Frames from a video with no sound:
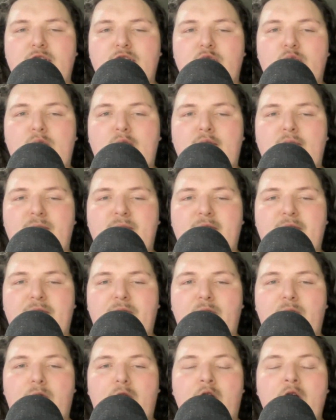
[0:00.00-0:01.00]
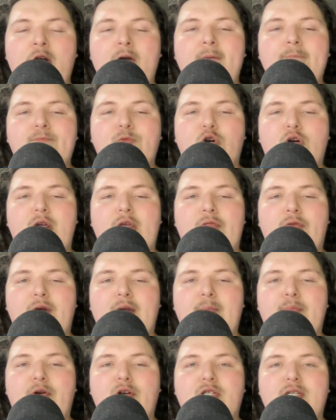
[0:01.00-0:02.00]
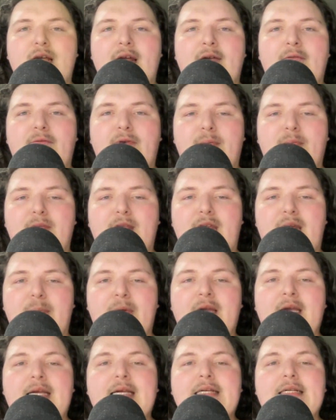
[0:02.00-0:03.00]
shooting from the floor, 33% from deep.